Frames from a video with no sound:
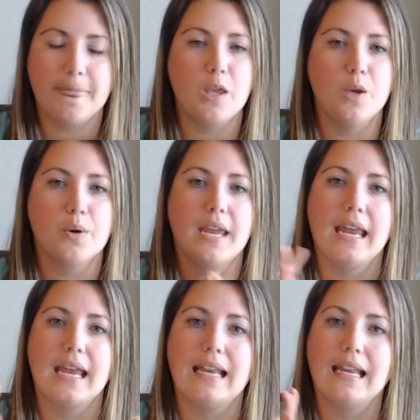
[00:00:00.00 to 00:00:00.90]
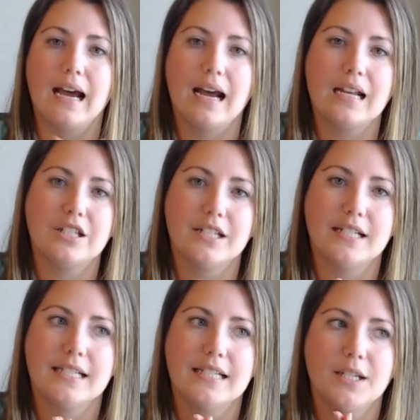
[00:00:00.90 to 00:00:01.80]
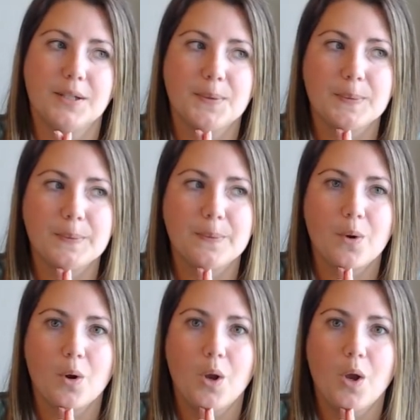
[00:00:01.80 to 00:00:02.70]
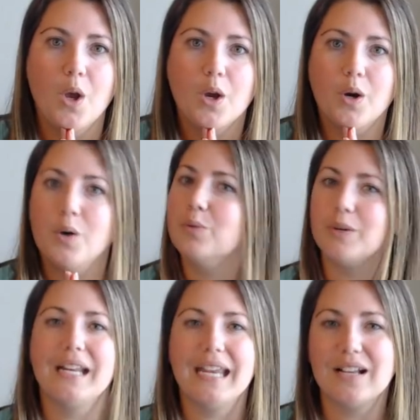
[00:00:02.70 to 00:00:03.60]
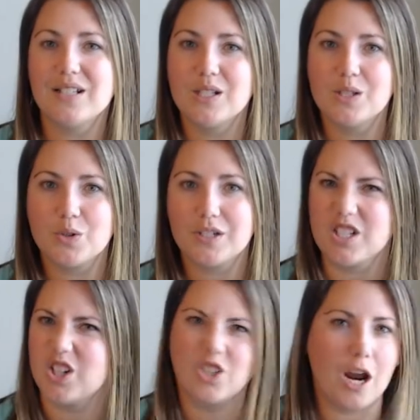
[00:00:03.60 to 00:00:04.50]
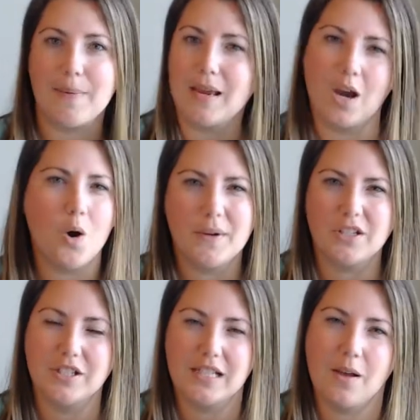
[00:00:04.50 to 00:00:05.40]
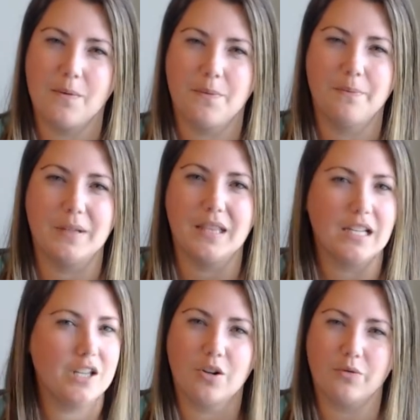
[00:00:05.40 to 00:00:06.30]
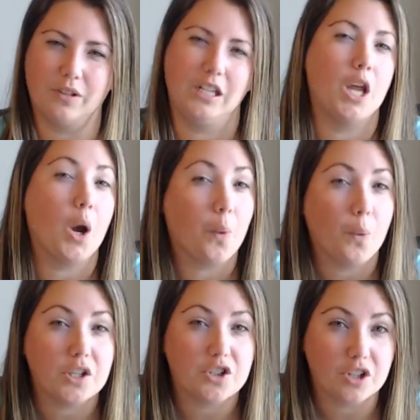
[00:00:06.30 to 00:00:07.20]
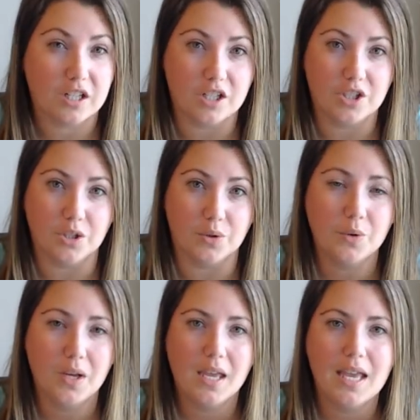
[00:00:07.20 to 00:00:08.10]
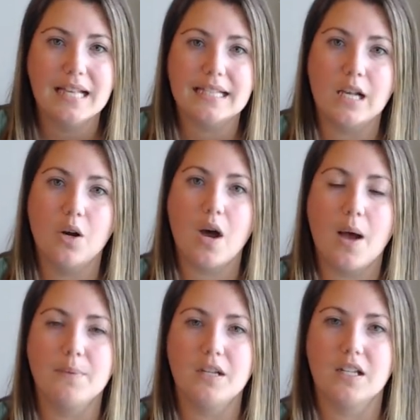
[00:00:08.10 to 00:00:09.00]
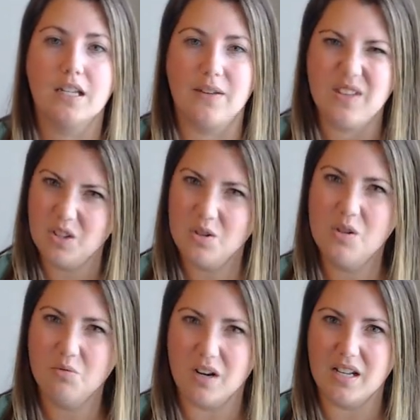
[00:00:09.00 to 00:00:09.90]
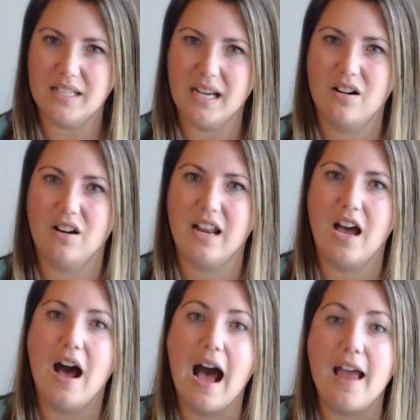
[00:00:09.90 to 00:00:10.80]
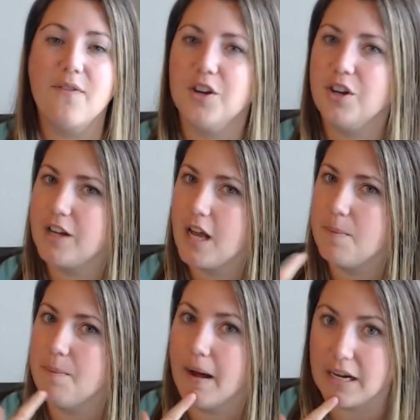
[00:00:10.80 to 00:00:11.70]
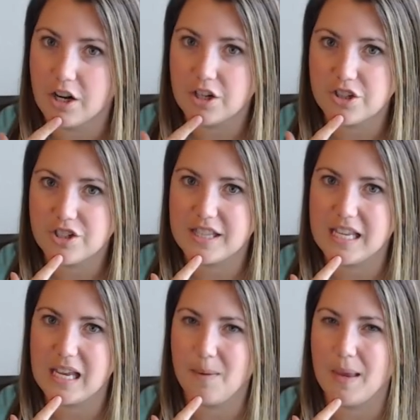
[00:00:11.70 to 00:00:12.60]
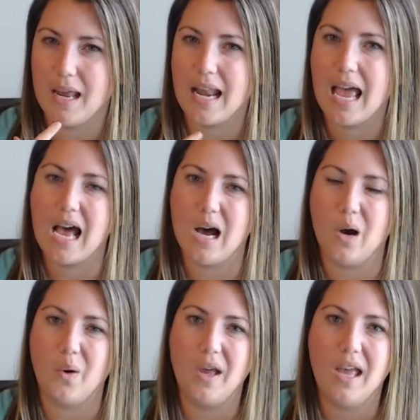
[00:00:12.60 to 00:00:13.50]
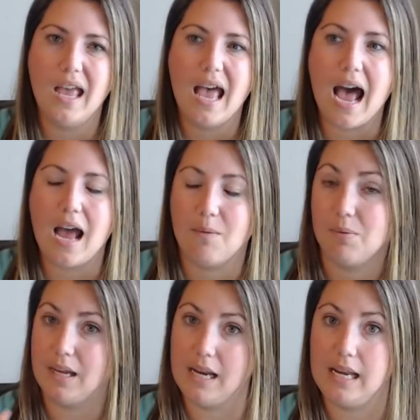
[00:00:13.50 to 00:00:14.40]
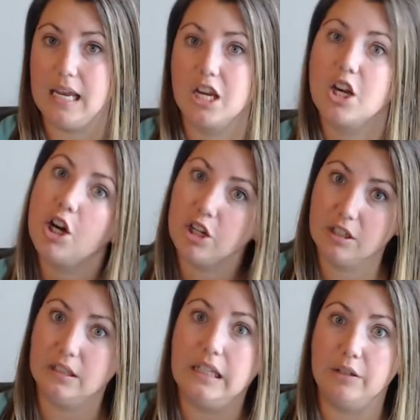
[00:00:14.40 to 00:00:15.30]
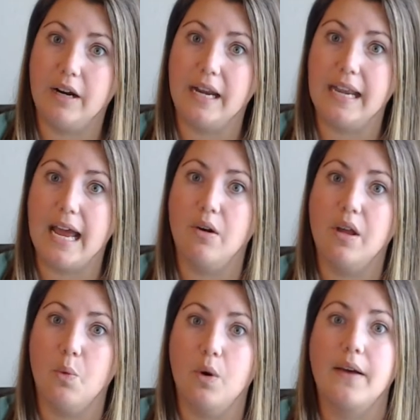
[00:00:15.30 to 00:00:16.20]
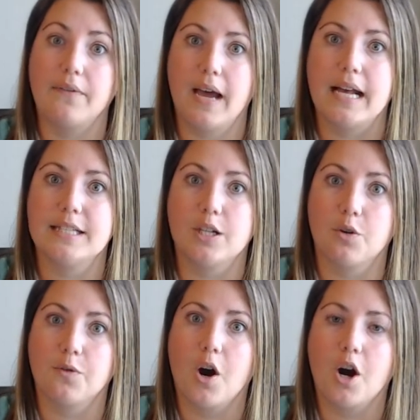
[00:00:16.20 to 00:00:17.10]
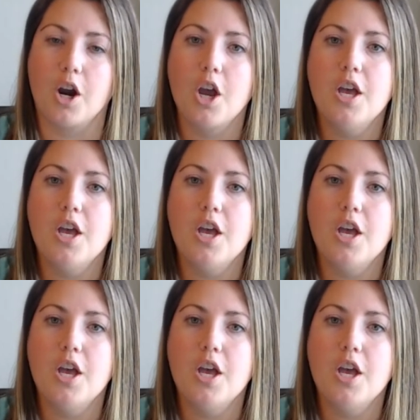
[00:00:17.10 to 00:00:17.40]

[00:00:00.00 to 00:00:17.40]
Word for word: You cannot just go running out to the stores and start grabbing a whole bunch of stuff, but then you don't really know what you're gonna do. So I'm gonna give you a little rundown on how I figured out my daughter's theme and how I'm planning it currently right now and what I've got so far.